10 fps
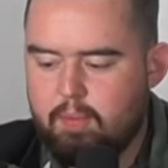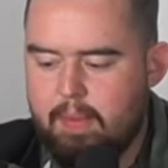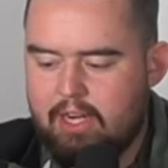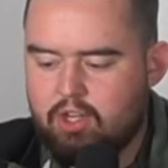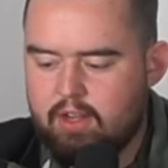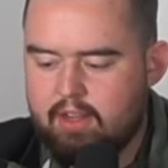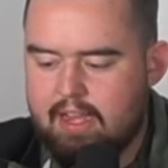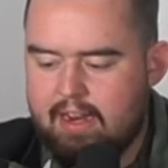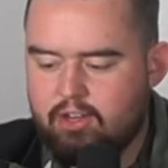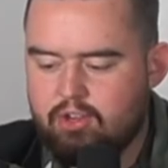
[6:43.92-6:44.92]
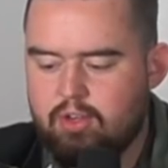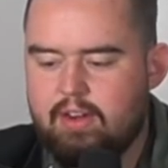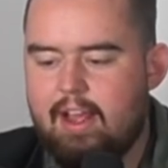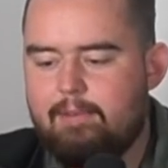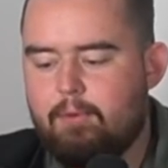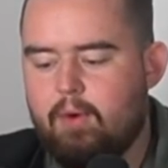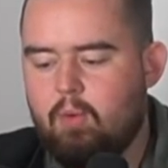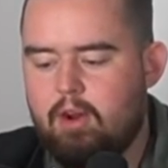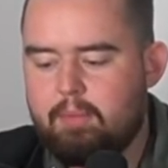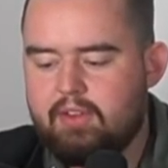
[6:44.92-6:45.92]
make sure that that is true. Yeah, he's
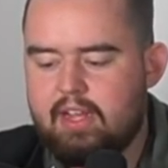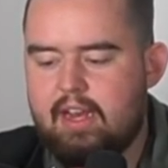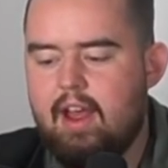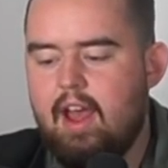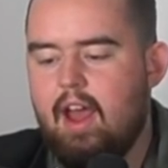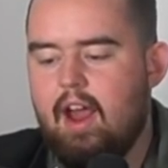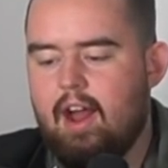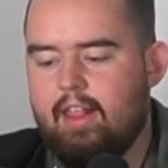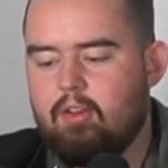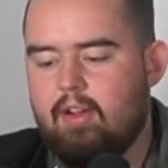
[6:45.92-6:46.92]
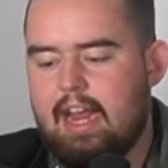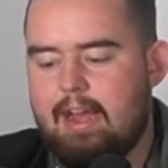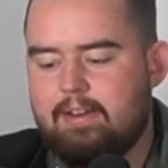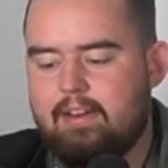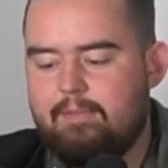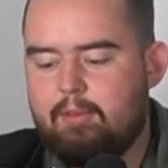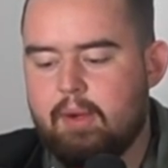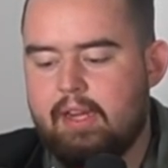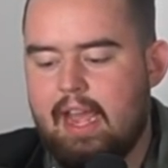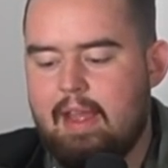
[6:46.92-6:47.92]
41% on 3.5 attempts
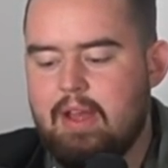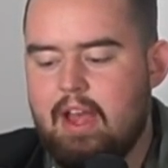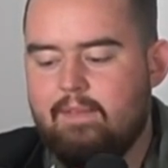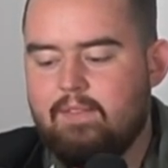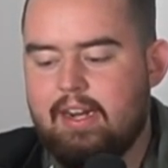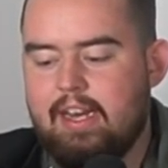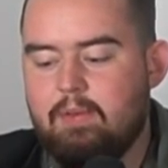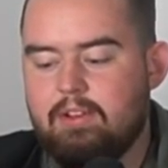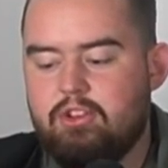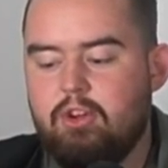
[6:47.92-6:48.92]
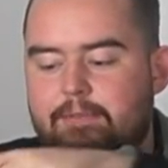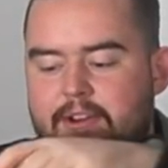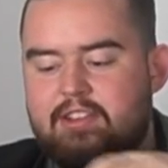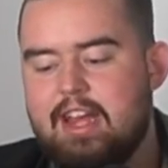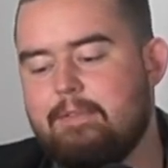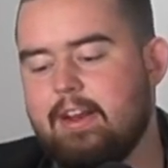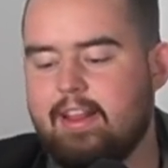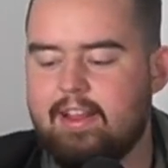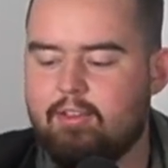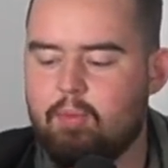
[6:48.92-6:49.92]
per game, but he was 2 for 7
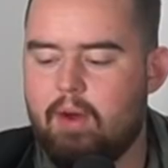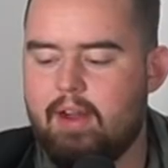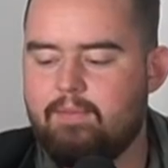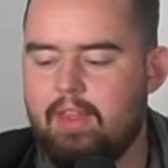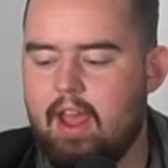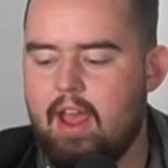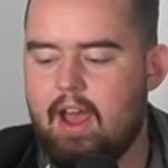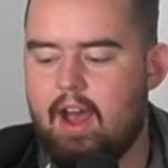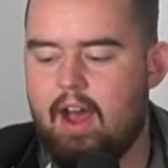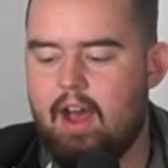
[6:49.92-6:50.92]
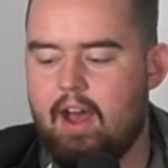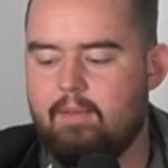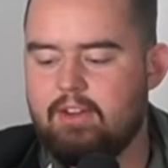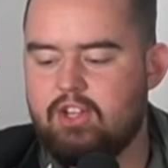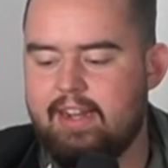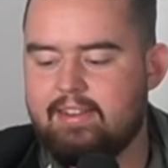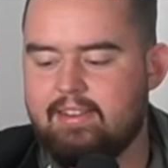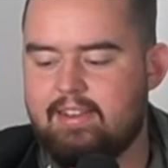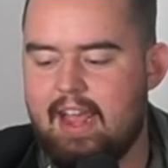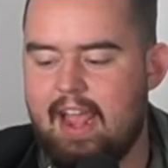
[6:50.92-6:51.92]
in this one.
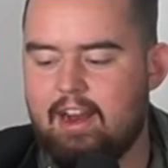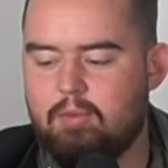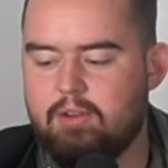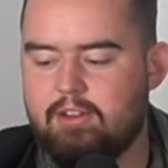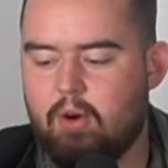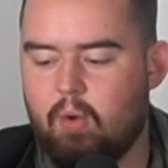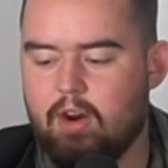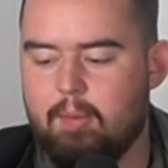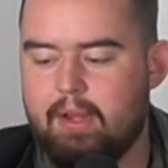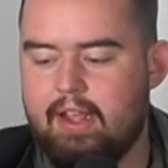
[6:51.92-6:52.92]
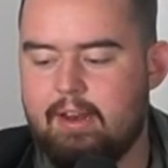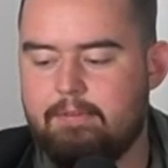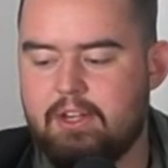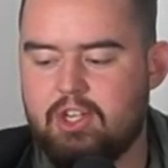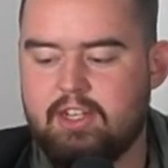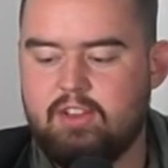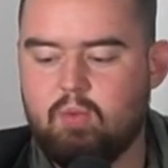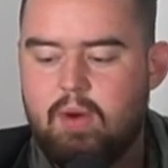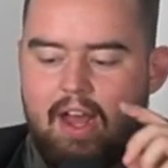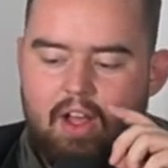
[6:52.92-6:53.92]
Jason Tatum was horribly inefficient as
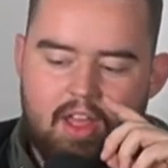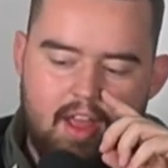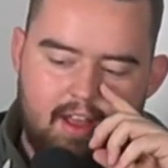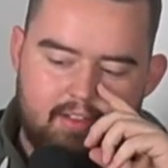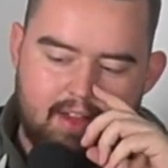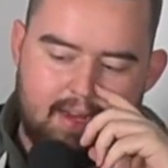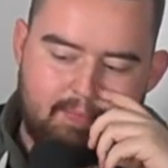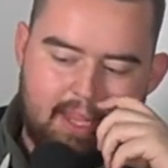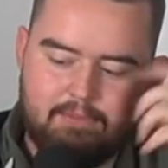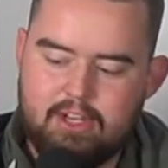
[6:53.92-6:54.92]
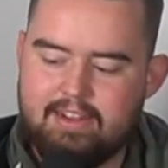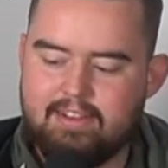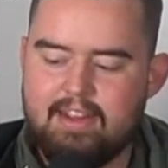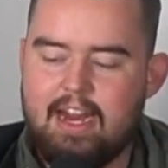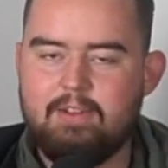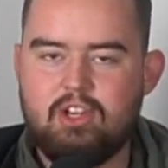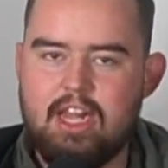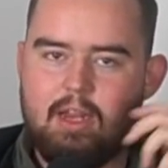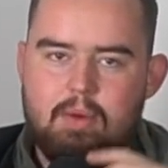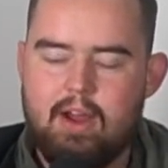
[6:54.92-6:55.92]
well. So, like, if Jason Tatum and
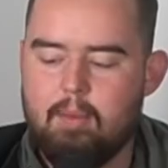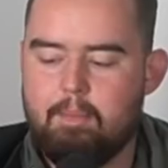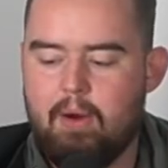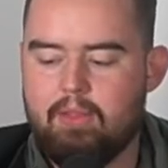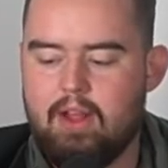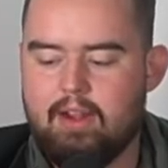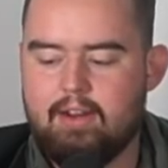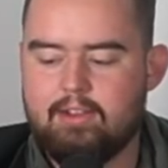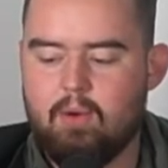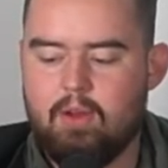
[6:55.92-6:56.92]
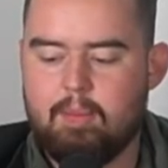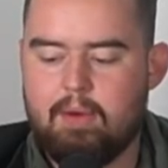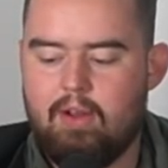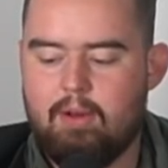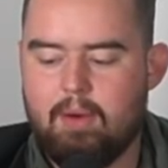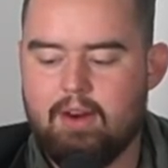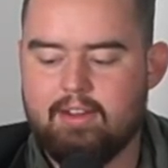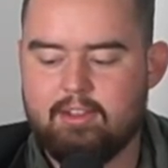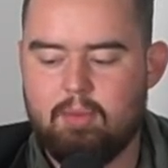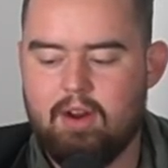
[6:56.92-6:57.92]
Jaylen Brown are both not going to score the ball and
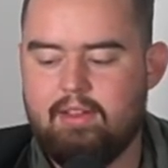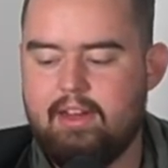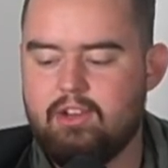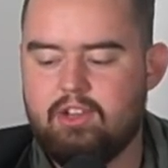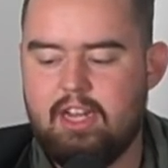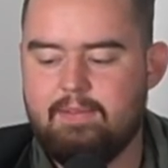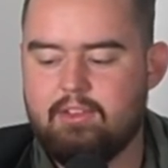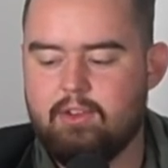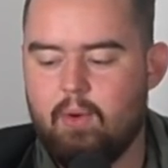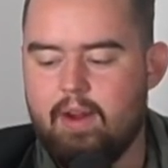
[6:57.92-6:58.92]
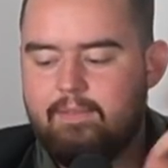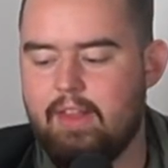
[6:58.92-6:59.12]
Marcus Smart leads your team in scoring,